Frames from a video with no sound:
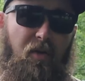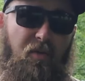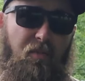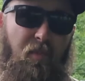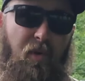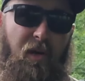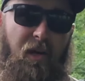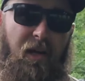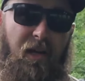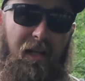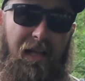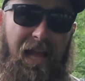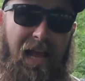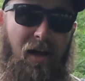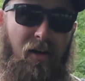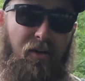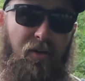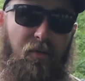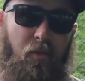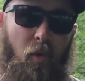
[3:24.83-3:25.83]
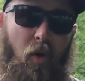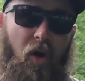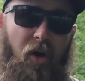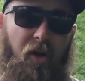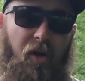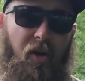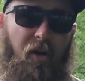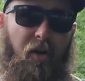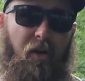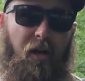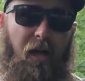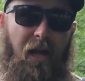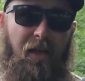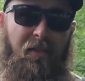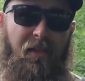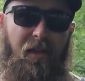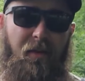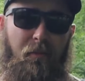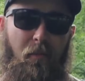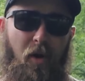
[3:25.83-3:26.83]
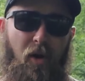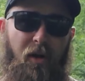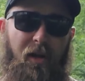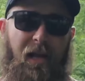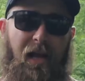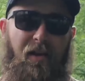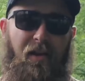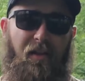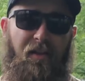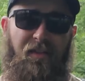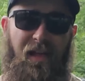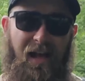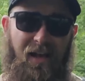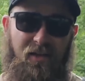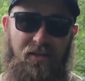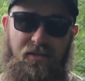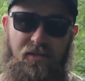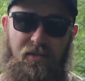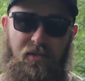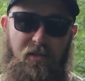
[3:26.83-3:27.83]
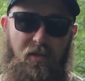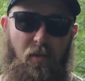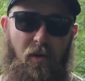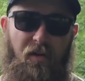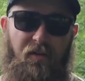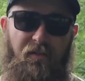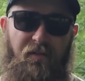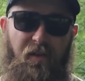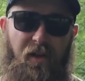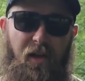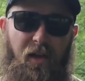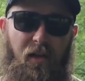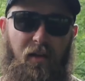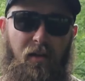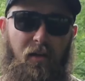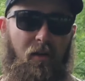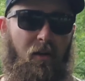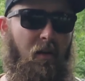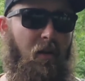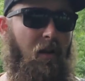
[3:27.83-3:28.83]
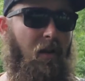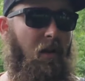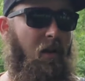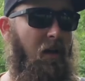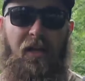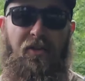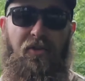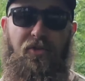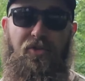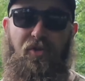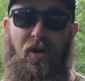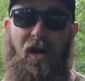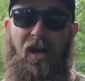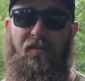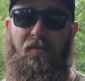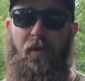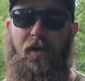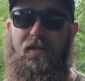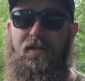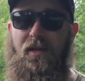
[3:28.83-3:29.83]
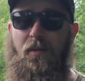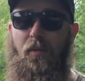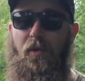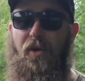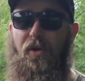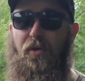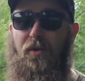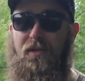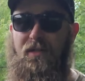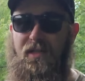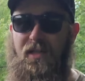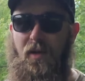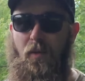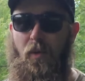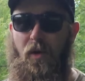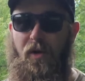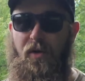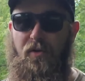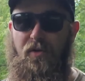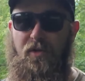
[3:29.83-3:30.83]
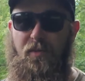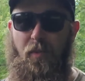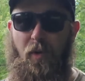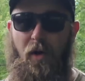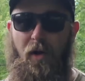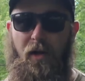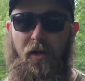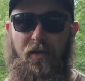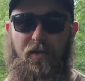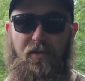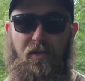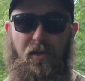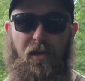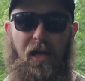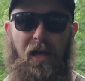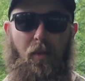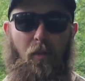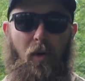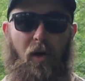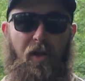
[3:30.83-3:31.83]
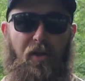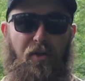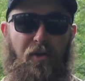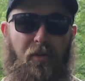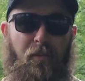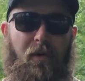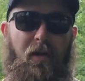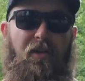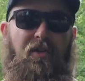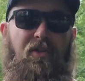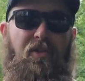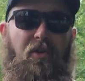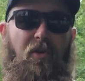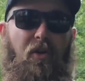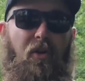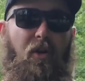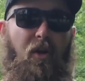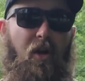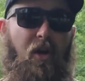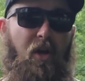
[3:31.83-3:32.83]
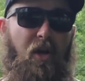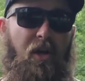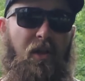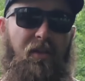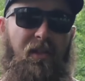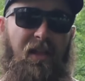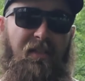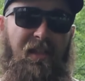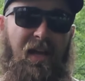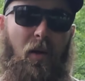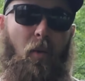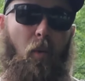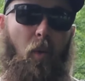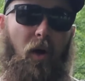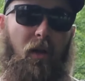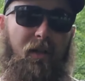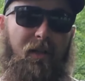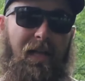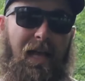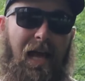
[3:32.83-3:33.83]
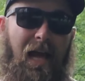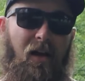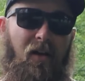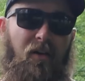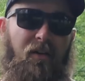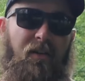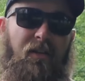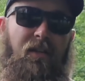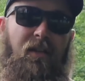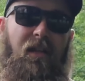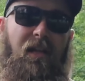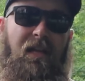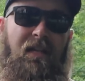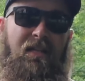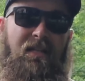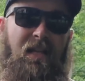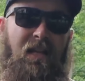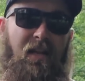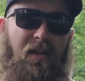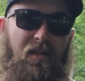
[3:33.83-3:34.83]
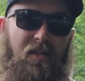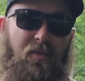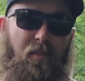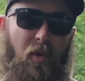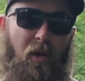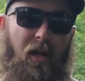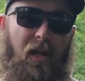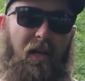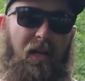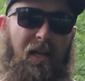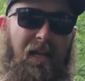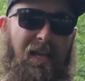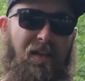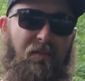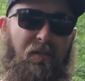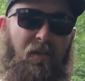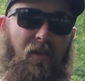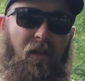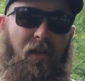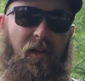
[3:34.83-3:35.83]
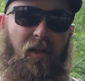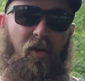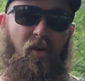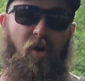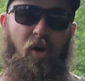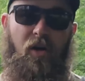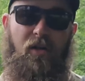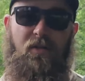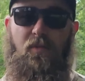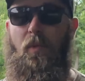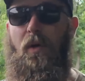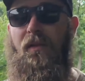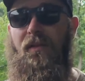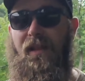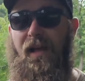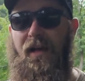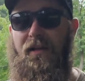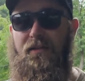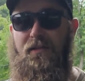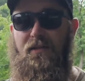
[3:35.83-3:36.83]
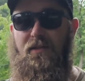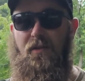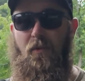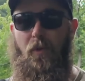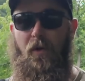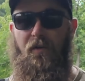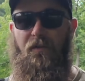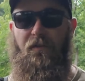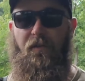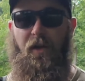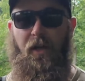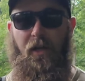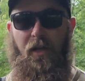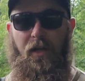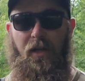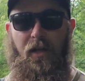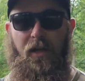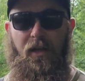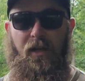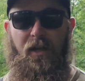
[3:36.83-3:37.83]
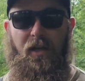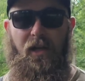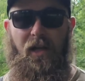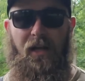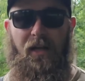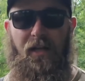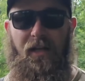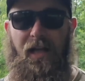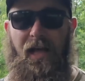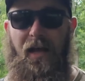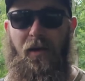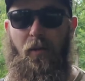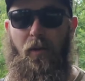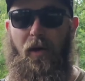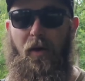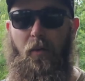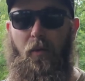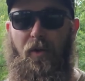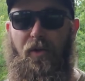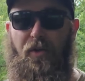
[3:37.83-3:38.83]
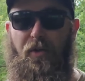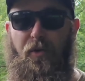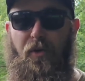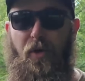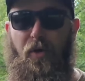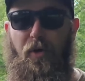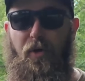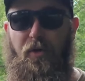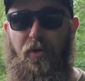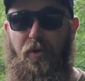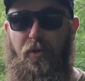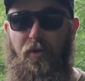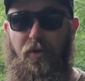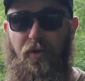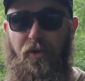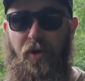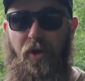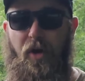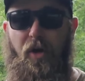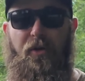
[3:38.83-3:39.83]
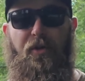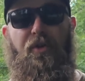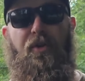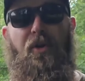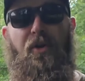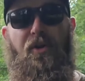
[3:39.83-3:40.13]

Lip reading: put in a gallon of water, and then mark out 1,000 square feet in your driveway somewhere you can see where you're spraying. So that way you can make sure that that 1 gallon is getting sprayed evenly across 1,000 square feet. And then that way, when you go to do your yard, you know